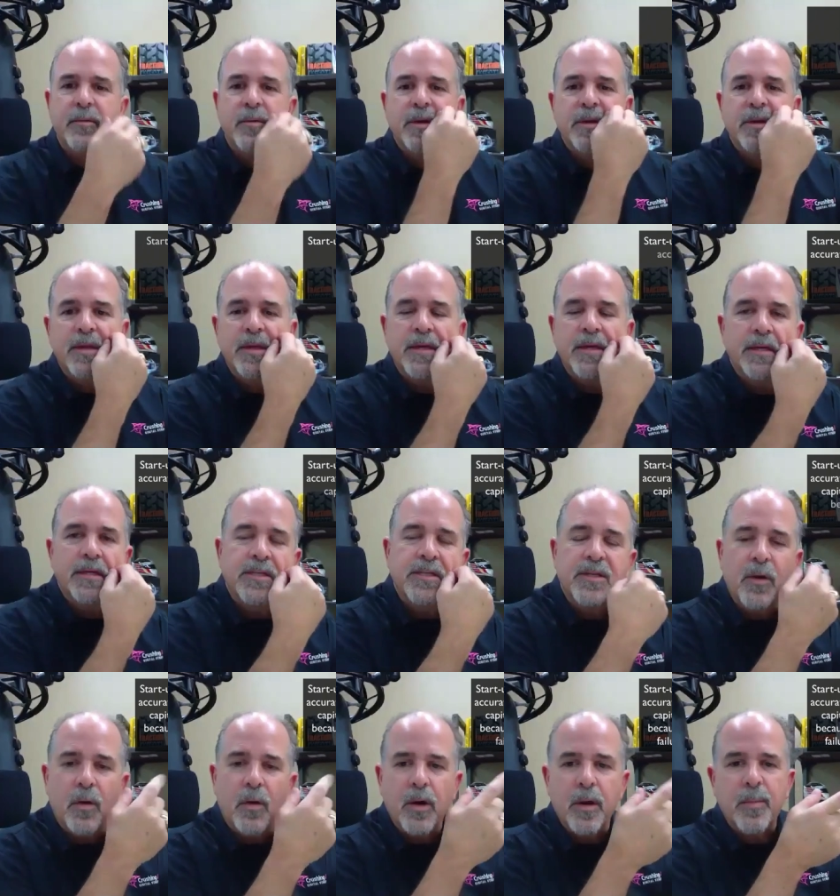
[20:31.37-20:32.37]
with the
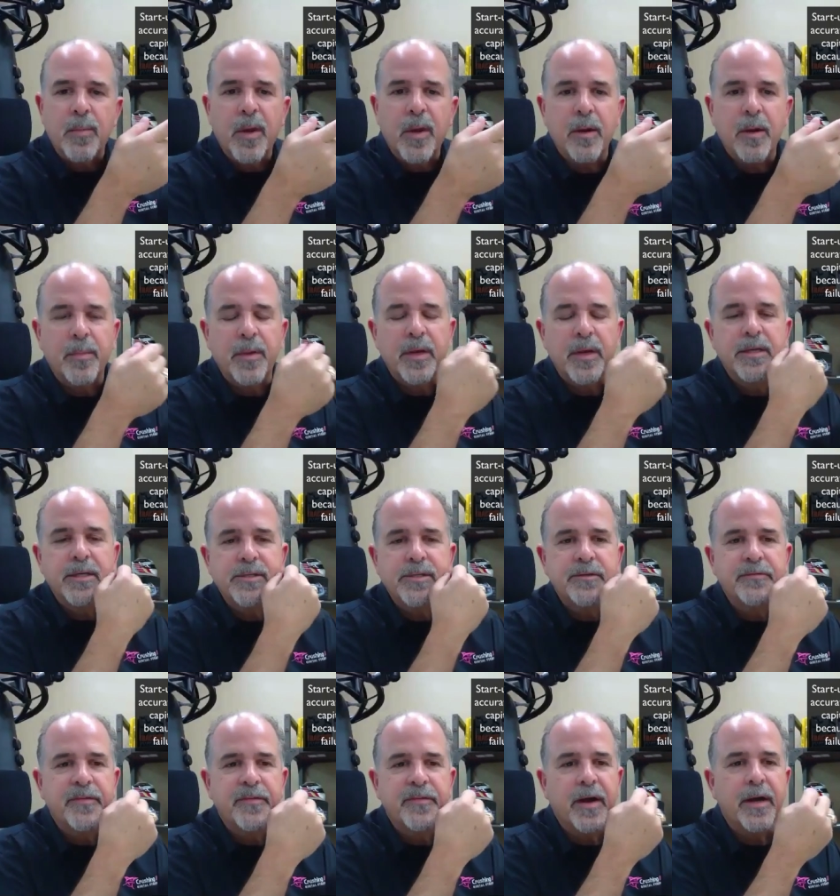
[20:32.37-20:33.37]
startup companies, you
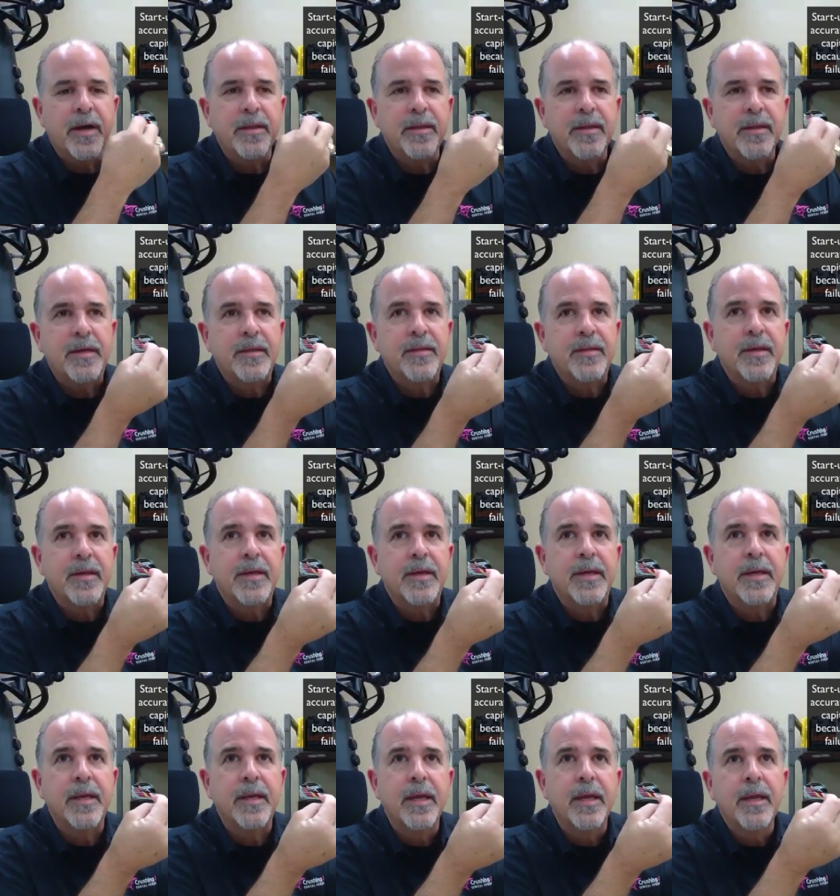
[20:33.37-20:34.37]
find that
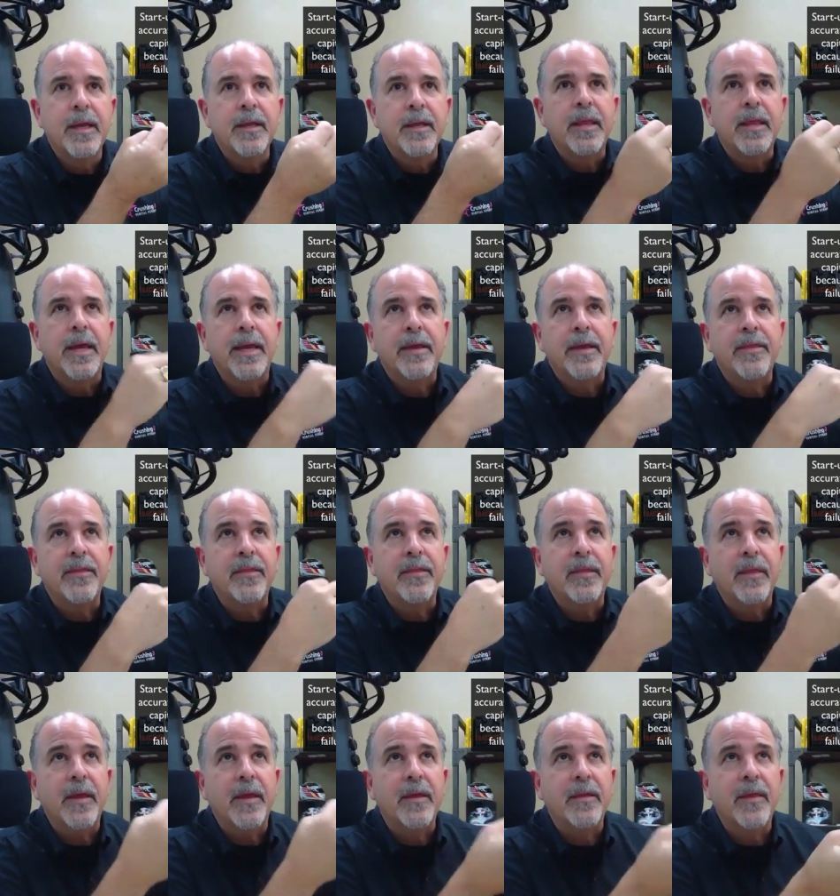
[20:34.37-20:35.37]
they they
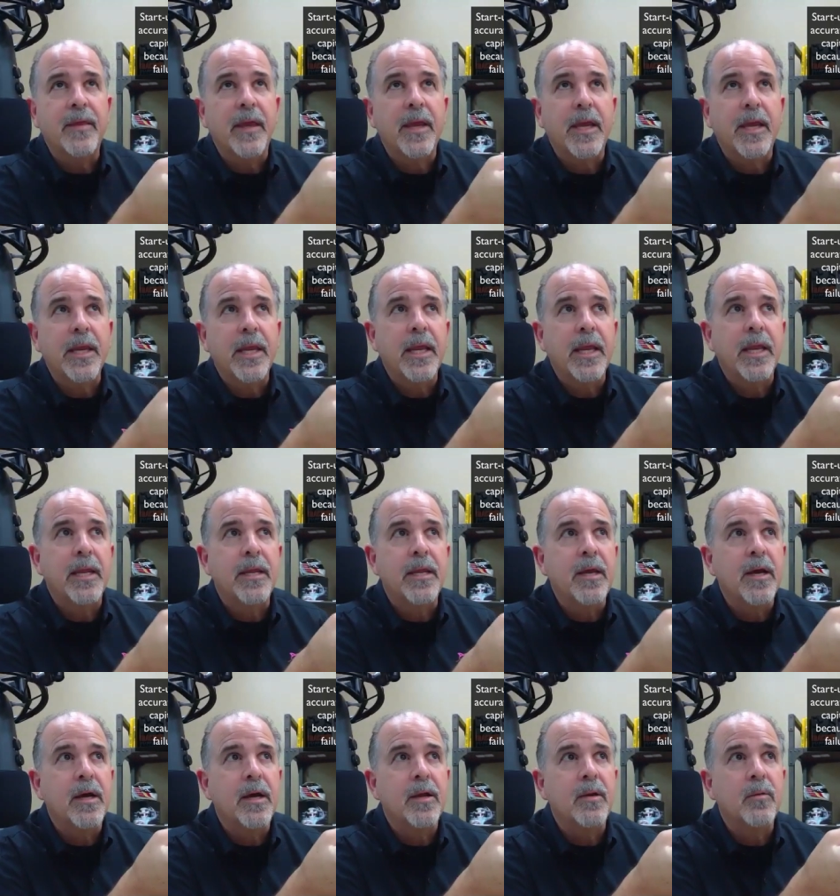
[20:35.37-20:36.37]
think they can get it
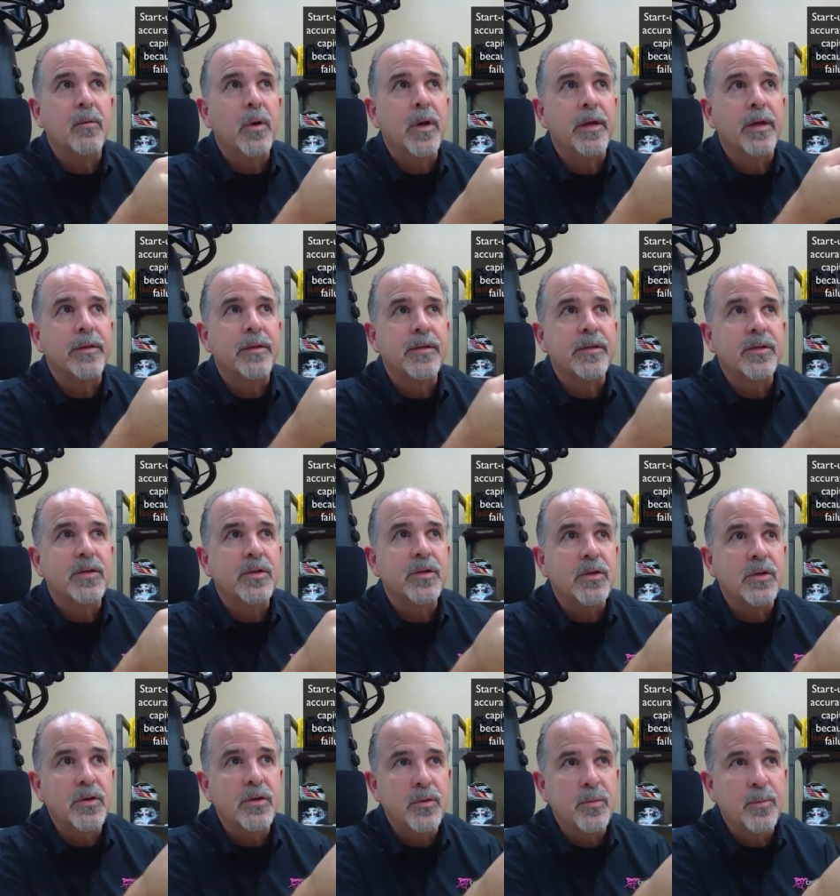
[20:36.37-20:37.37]
done with two